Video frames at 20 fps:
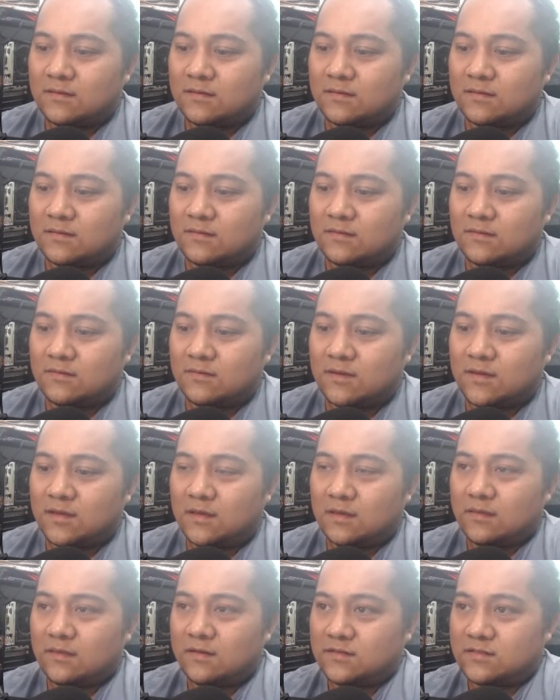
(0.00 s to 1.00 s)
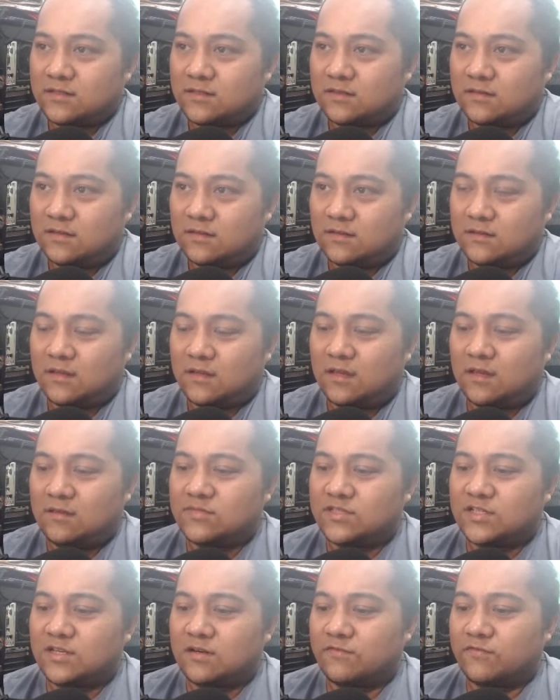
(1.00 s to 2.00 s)
Okay, there's a ton of games
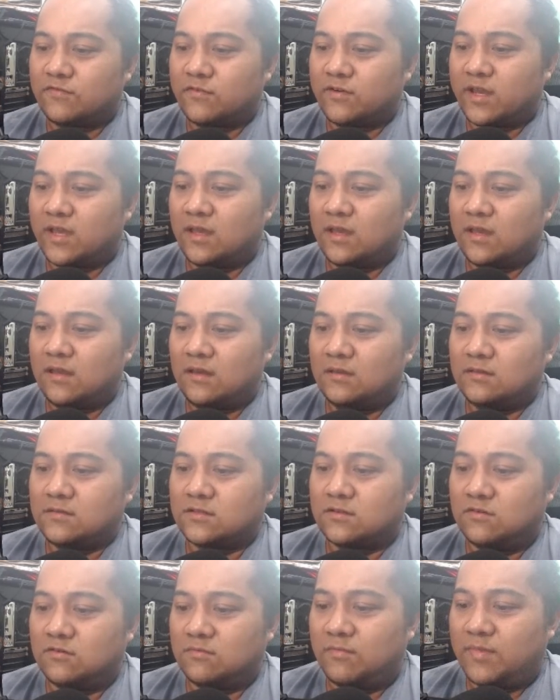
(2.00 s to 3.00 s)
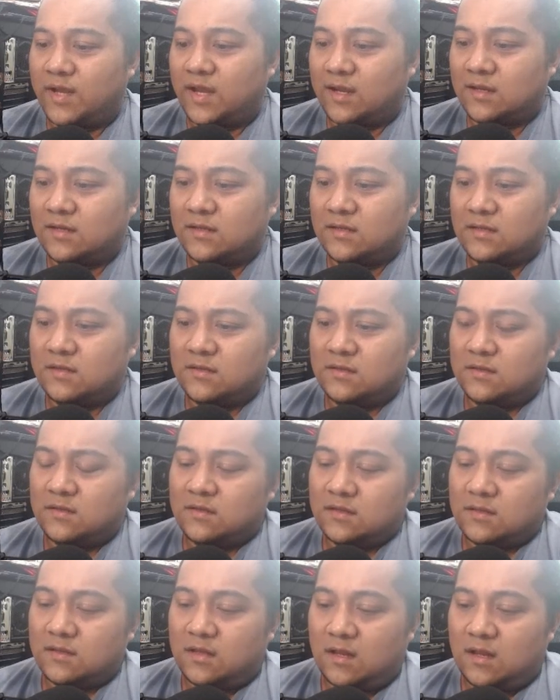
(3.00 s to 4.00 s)
here for A. Let's go back.
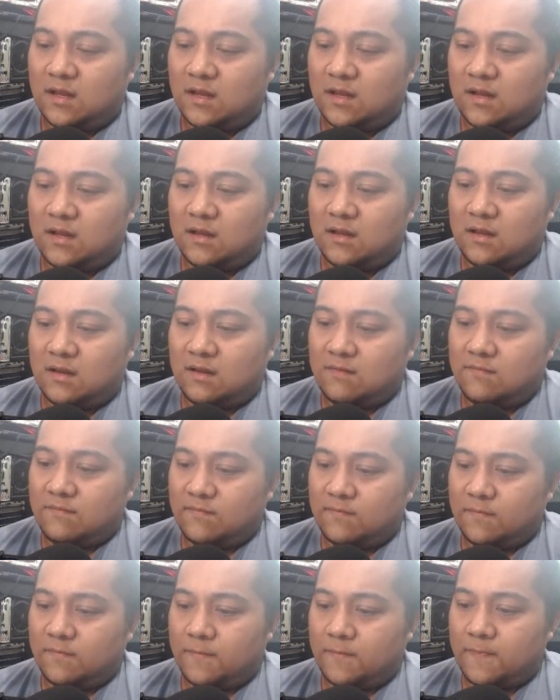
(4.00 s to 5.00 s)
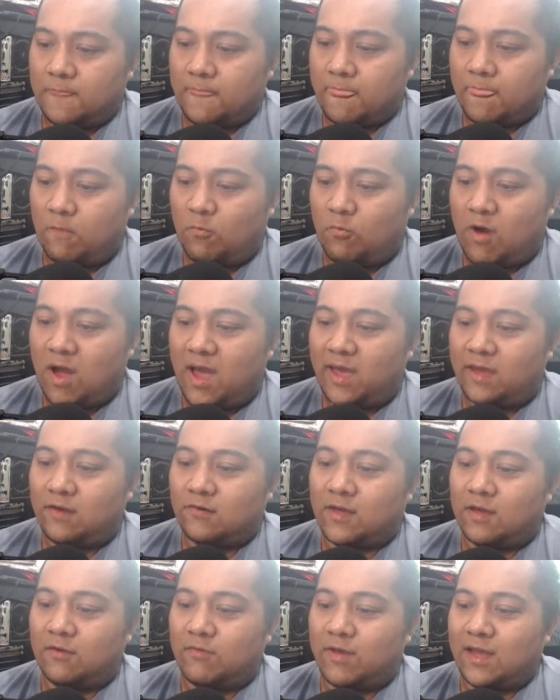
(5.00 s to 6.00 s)
Y.
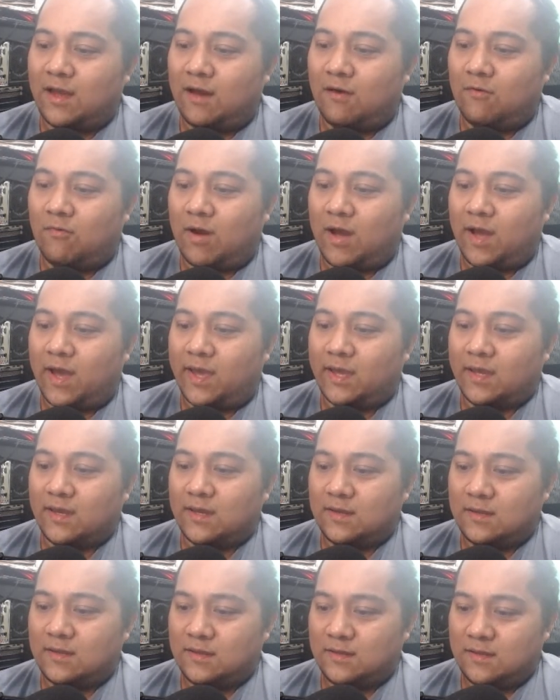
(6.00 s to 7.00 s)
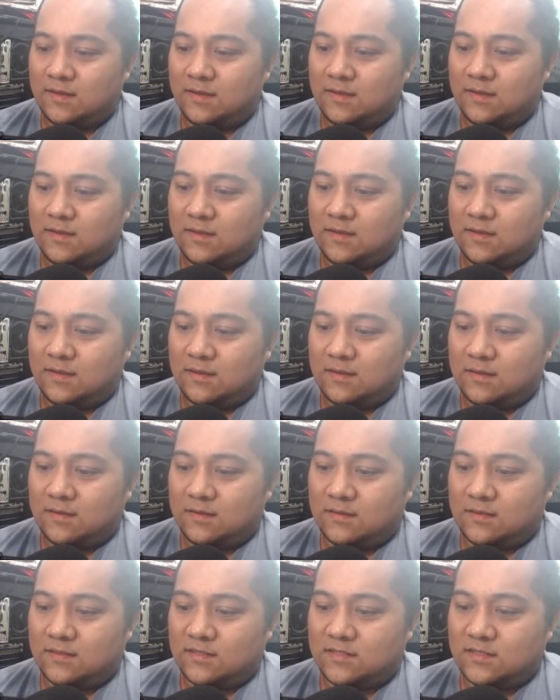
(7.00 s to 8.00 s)
Okay, we got Y.
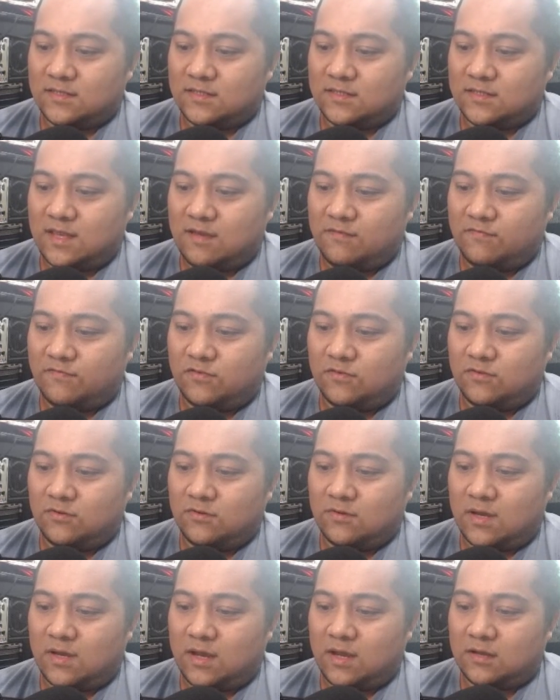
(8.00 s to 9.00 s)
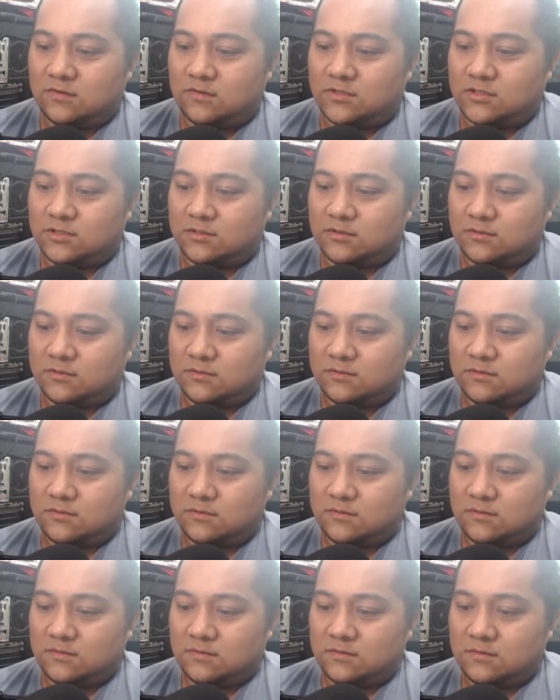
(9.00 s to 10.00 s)
Does this have Yu Yu Hakusho?
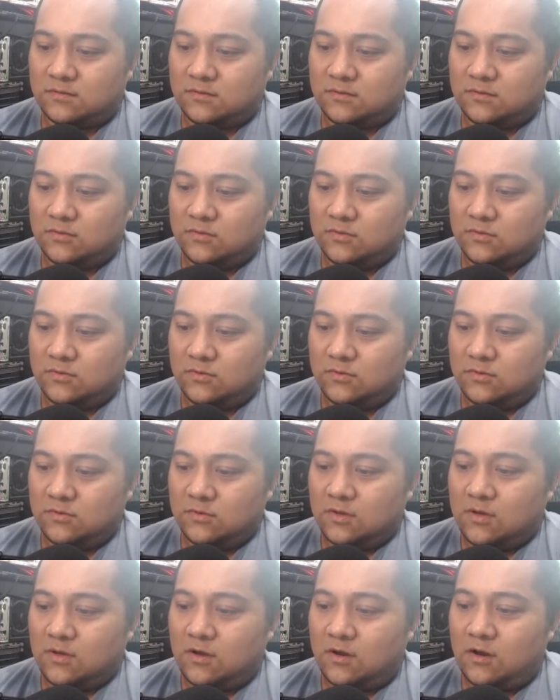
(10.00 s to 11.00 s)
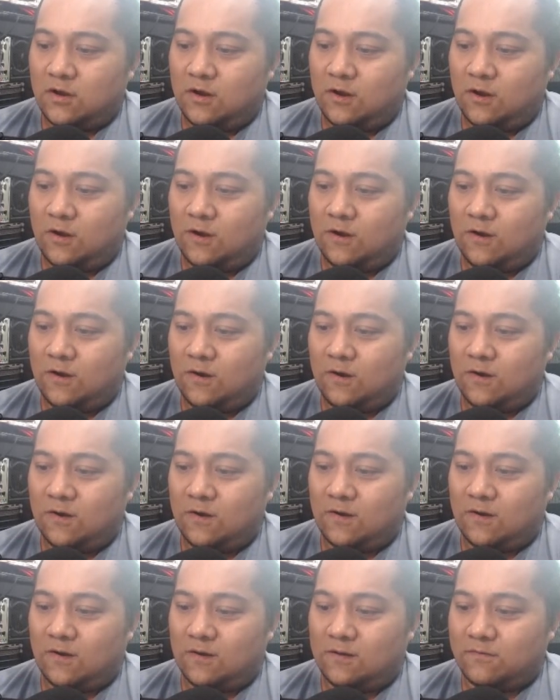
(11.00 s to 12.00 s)
Ho ho,
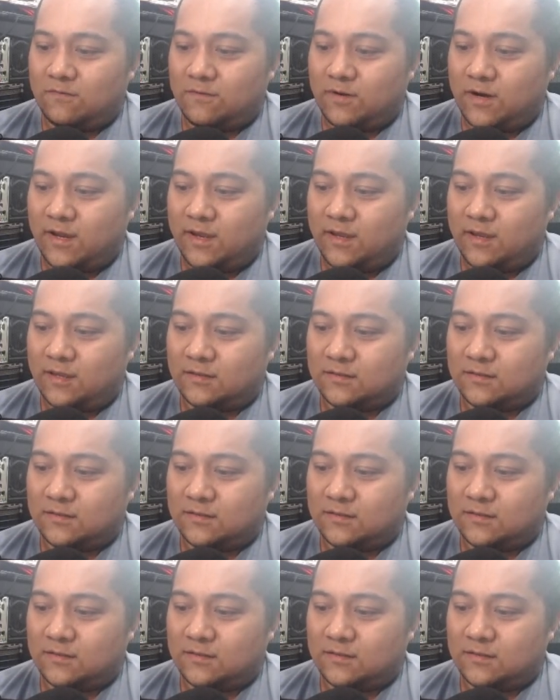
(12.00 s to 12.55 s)
alright.